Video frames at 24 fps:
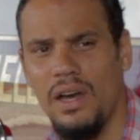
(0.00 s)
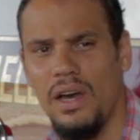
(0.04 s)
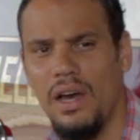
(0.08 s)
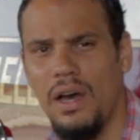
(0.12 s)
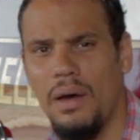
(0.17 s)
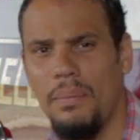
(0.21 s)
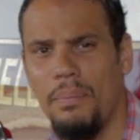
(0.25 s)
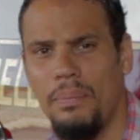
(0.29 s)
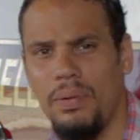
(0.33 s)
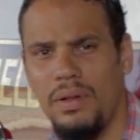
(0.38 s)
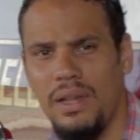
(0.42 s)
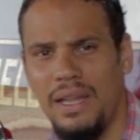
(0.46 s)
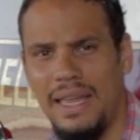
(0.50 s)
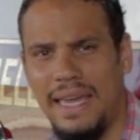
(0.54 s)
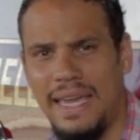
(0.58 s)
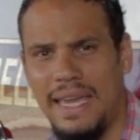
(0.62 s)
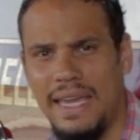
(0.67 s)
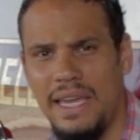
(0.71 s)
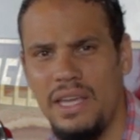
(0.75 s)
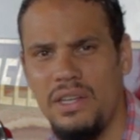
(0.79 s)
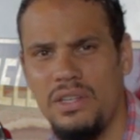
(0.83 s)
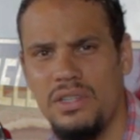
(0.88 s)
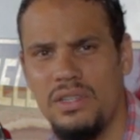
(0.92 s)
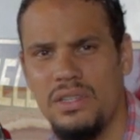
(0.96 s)
a
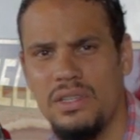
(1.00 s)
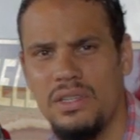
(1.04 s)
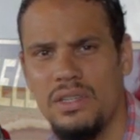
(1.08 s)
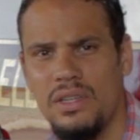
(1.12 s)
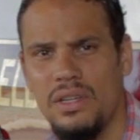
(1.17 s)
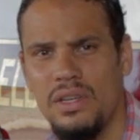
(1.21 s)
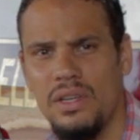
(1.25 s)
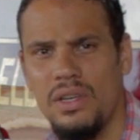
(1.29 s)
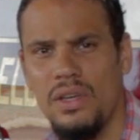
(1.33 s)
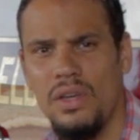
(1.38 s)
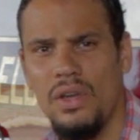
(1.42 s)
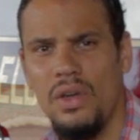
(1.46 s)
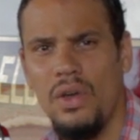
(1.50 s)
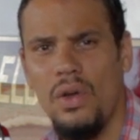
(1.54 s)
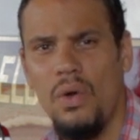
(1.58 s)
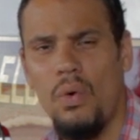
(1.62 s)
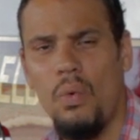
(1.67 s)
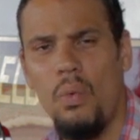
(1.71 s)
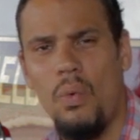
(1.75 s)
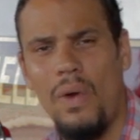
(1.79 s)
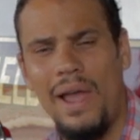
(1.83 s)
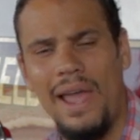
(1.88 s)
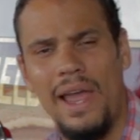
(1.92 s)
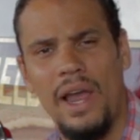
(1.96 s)
place
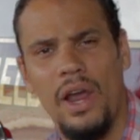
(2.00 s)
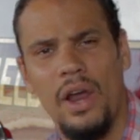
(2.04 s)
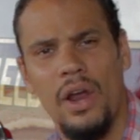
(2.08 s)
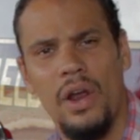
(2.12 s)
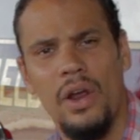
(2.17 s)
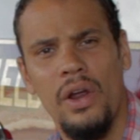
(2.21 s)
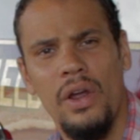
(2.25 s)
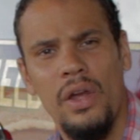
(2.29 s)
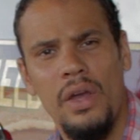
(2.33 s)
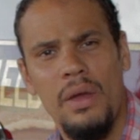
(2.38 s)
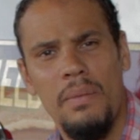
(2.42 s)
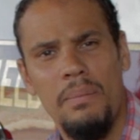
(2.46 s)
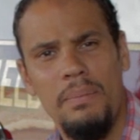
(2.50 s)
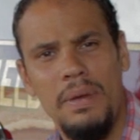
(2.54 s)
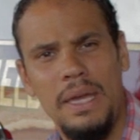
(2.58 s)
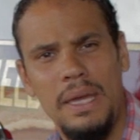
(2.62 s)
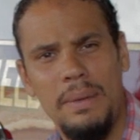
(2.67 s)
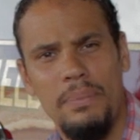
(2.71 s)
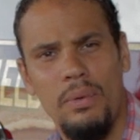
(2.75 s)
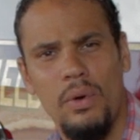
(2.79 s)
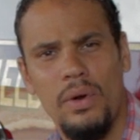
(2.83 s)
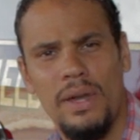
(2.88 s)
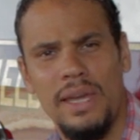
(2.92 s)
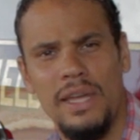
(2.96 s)
where
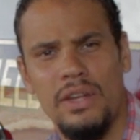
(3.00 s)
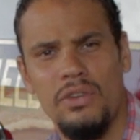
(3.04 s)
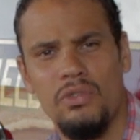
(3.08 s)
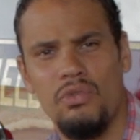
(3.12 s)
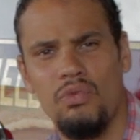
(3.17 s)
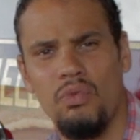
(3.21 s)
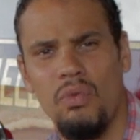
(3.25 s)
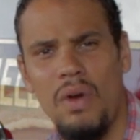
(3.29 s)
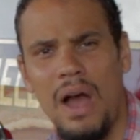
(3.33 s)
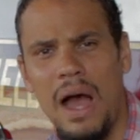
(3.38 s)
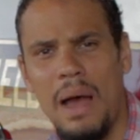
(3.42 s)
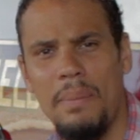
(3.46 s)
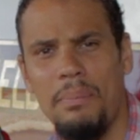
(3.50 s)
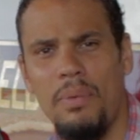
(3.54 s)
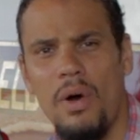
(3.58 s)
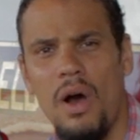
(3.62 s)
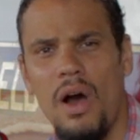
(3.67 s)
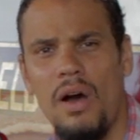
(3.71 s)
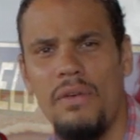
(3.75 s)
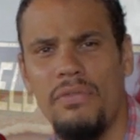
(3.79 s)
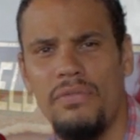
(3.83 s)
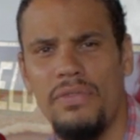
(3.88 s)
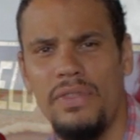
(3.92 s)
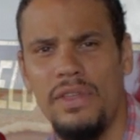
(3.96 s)
people can drop
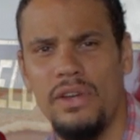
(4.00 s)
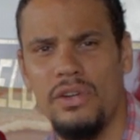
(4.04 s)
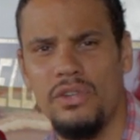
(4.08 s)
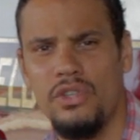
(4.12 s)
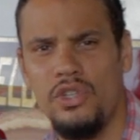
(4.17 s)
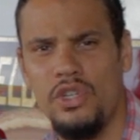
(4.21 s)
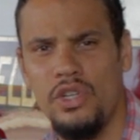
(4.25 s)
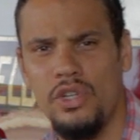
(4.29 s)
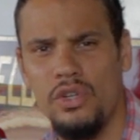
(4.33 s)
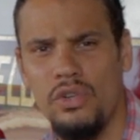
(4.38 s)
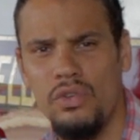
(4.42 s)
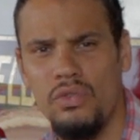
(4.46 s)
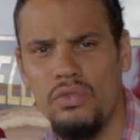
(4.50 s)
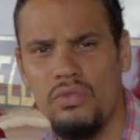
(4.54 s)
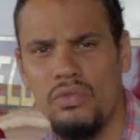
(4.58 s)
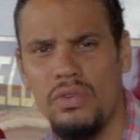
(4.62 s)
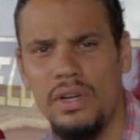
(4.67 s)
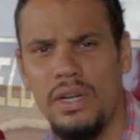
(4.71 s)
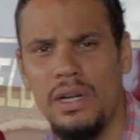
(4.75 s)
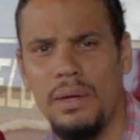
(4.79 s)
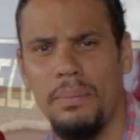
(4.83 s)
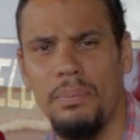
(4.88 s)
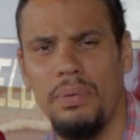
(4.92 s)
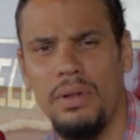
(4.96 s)
off their
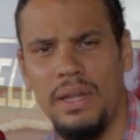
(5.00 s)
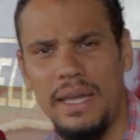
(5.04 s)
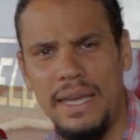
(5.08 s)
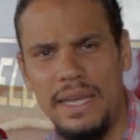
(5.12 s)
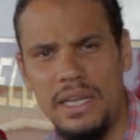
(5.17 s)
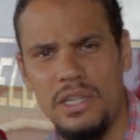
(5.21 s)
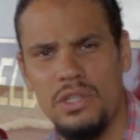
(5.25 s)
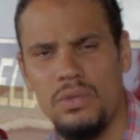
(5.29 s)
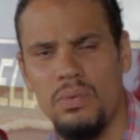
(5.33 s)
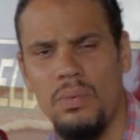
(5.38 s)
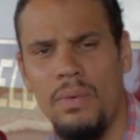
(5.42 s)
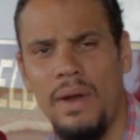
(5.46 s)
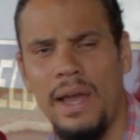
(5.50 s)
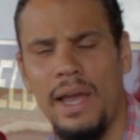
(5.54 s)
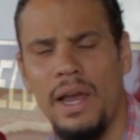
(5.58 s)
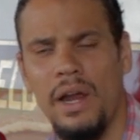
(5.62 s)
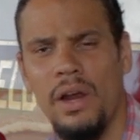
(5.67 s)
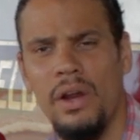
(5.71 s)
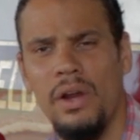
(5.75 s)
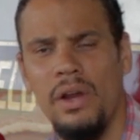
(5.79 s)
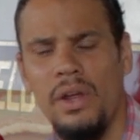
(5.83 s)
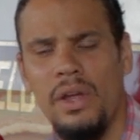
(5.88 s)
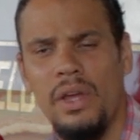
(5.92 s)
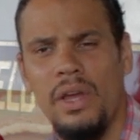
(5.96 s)
children, a place
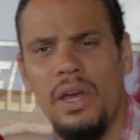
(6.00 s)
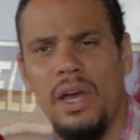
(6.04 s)
where